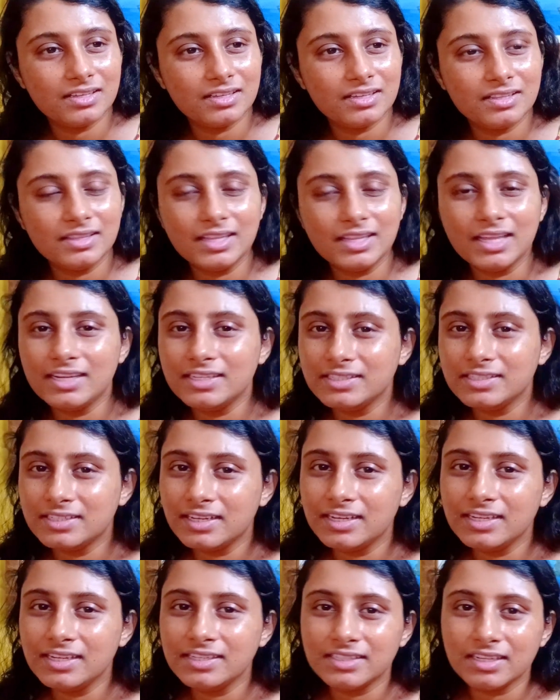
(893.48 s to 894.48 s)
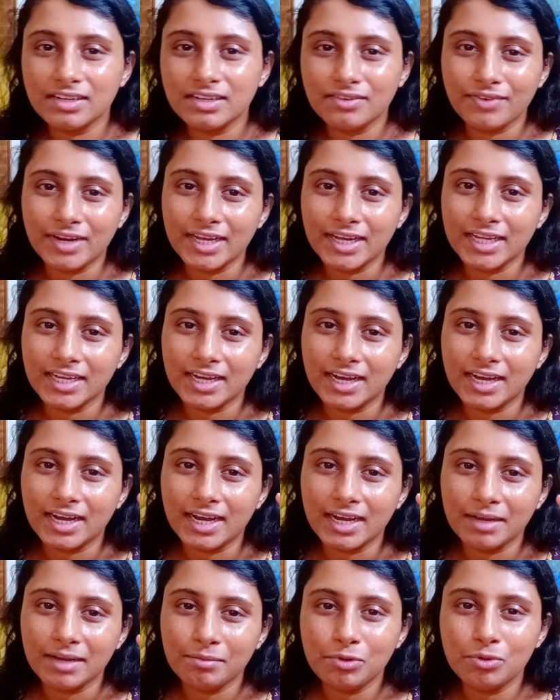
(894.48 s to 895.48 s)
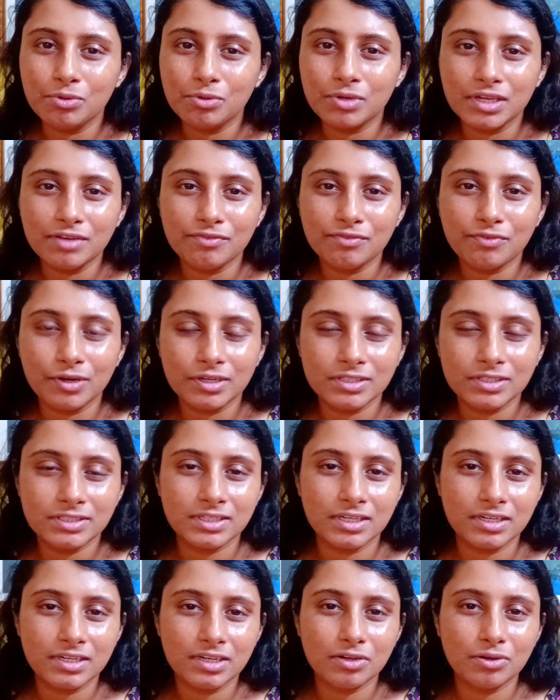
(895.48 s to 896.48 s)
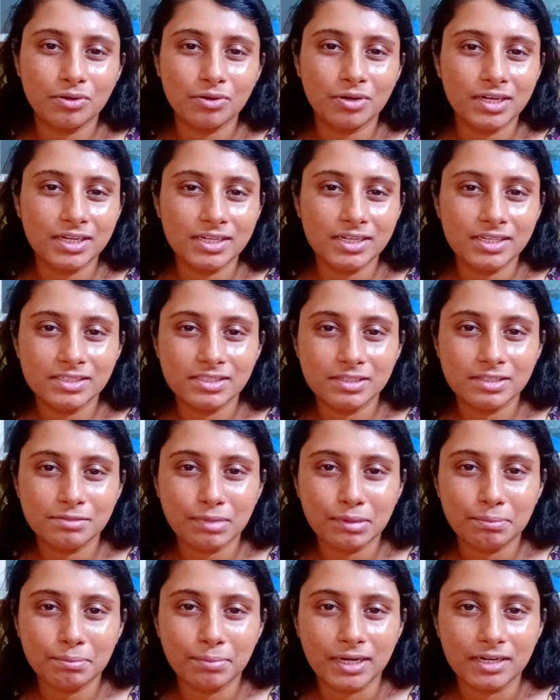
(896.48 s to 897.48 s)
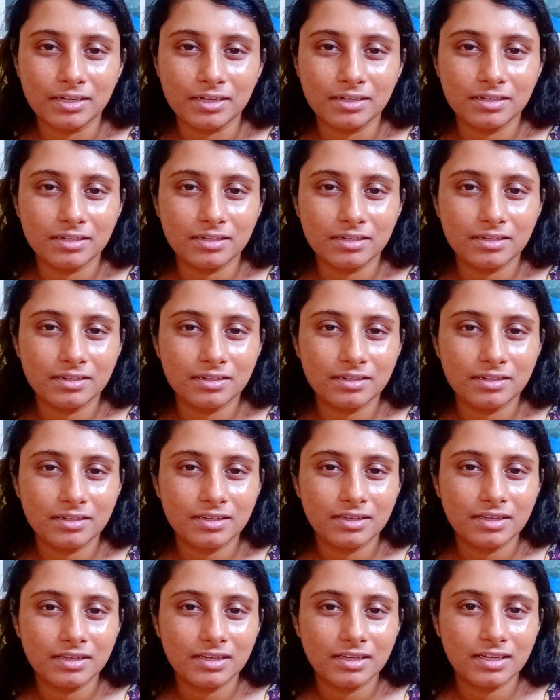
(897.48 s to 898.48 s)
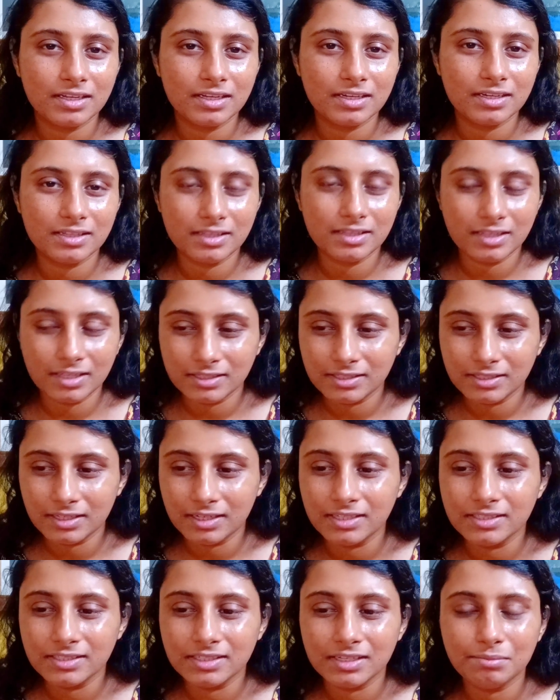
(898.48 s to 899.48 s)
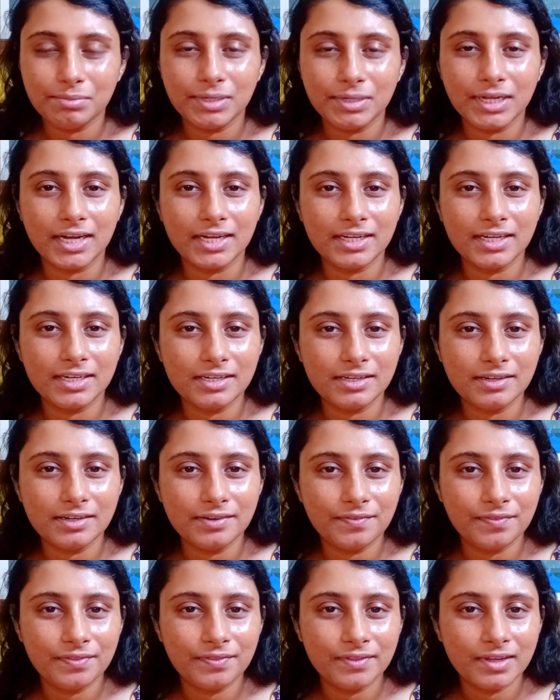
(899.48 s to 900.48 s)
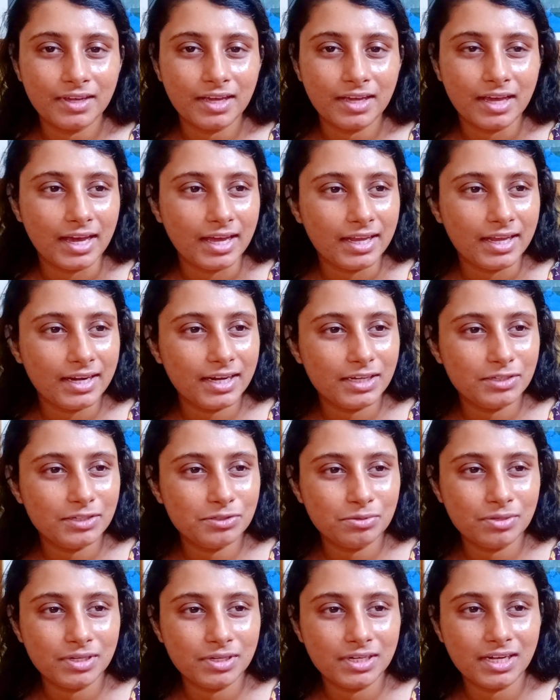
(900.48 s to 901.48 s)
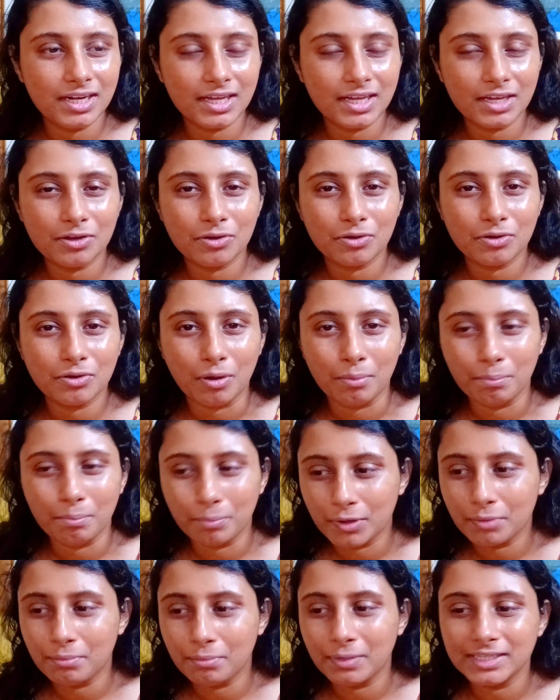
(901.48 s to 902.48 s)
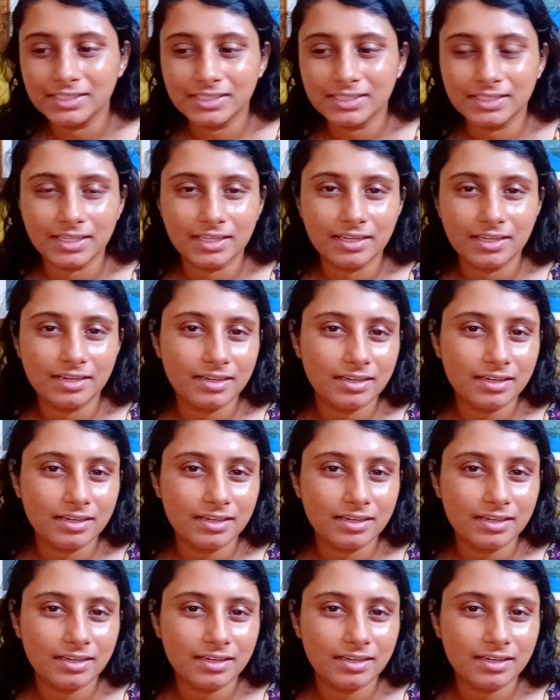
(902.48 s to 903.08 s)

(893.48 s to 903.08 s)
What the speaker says: there is a reason why I am looking for certain qualities in my partner. There's a reason behind it, and I shouldn't like compromise there.